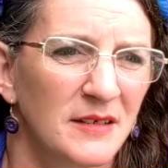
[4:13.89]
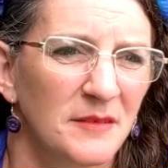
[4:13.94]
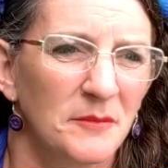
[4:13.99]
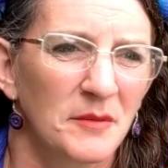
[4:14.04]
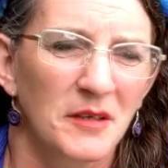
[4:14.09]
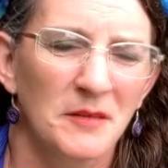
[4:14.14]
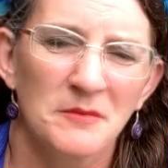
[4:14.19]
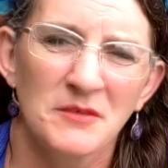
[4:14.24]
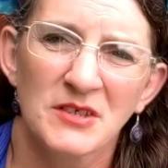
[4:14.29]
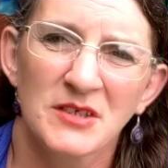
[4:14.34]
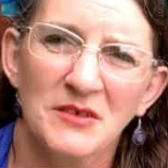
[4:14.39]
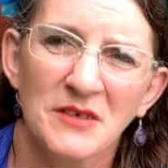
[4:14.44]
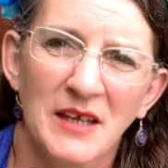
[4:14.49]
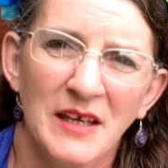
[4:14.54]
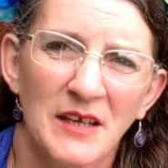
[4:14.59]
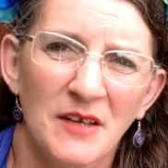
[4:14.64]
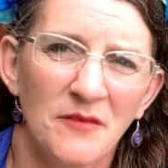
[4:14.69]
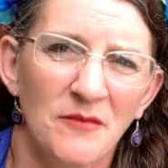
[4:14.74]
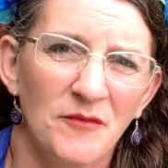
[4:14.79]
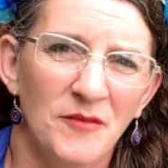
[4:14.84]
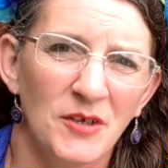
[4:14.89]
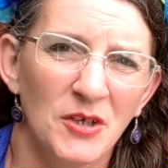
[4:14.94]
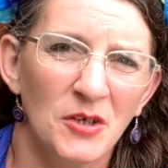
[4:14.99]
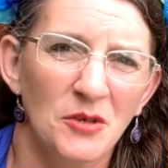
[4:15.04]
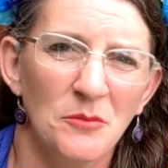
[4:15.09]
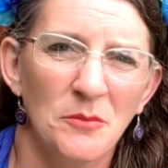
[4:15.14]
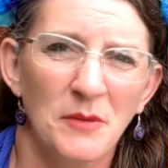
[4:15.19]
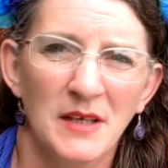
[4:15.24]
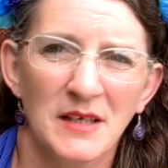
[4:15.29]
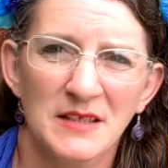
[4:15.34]
but I'm still getting a
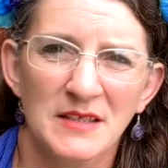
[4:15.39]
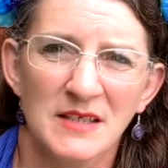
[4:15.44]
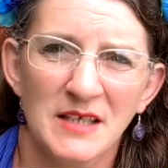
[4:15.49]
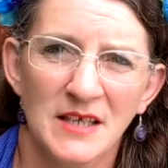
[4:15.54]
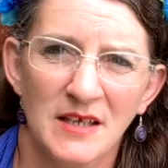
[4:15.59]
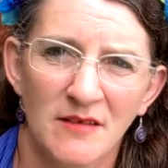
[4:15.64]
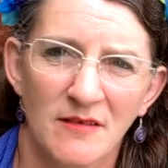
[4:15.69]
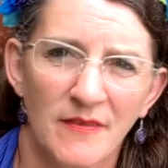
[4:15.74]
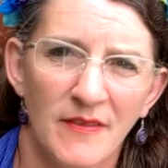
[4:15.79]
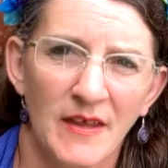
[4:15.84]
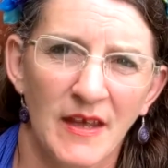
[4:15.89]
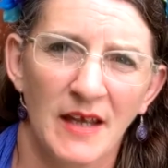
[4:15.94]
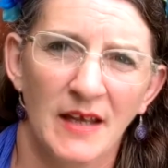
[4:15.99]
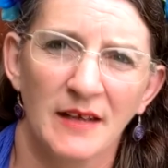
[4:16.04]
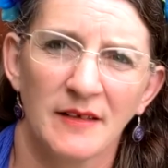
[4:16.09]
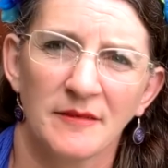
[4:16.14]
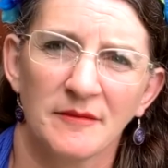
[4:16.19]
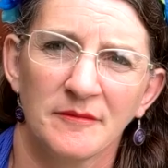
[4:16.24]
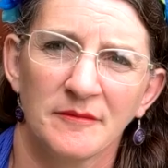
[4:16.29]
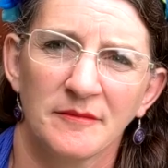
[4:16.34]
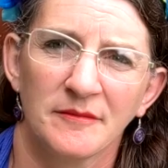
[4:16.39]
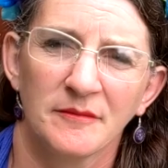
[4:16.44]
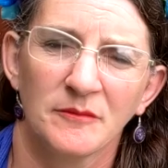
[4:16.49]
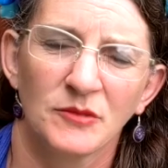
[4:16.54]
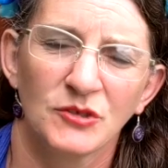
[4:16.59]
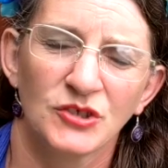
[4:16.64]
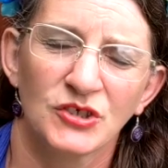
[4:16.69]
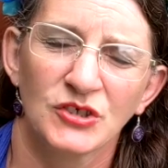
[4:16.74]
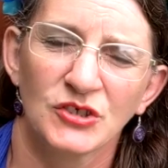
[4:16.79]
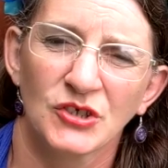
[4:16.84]
few bits here and there,
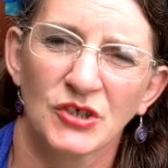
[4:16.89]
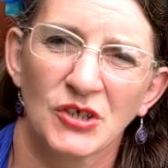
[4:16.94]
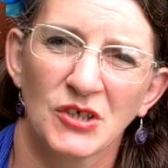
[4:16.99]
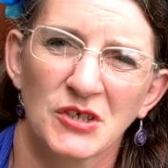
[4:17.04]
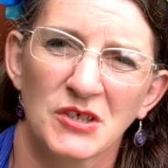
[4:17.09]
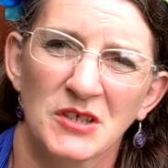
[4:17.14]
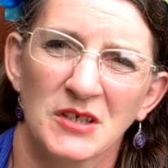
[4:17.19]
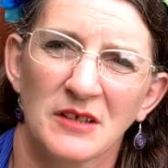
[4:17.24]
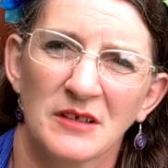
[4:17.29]
which is good.